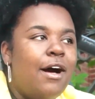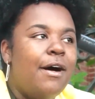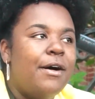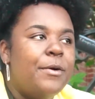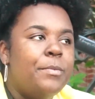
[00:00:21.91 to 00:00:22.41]

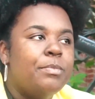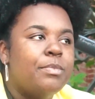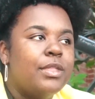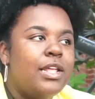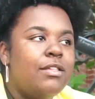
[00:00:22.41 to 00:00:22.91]
And
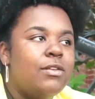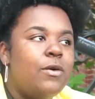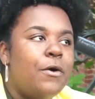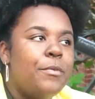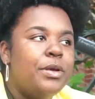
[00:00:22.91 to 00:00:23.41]
it's so
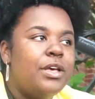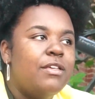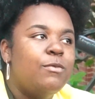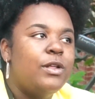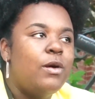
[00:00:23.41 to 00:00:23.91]
hard
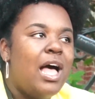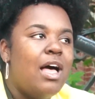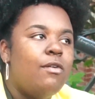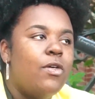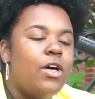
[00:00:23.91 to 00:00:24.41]
because we don't
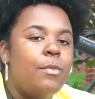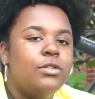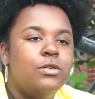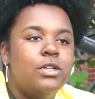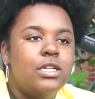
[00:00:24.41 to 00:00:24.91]
have all the
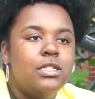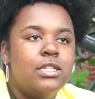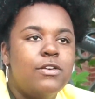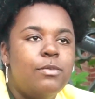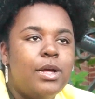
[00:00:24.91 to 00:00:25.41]
opportunities
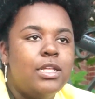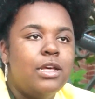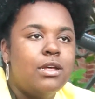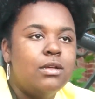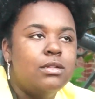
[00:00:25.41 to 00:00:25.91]
everybody
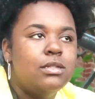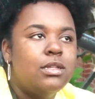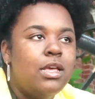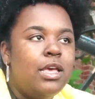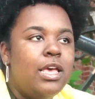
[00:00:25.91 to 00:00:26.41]
else.